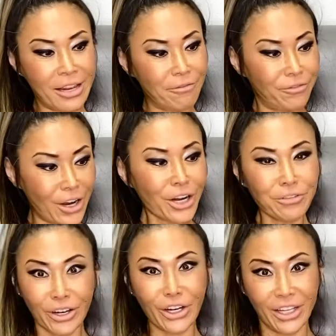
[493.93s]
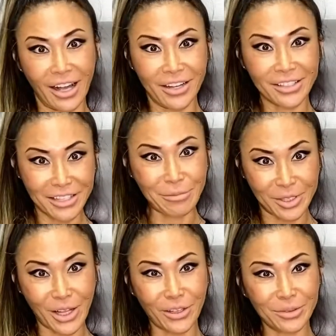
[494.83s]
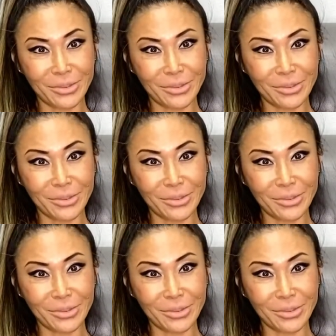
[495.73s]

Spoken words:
and a very, very young stem cell,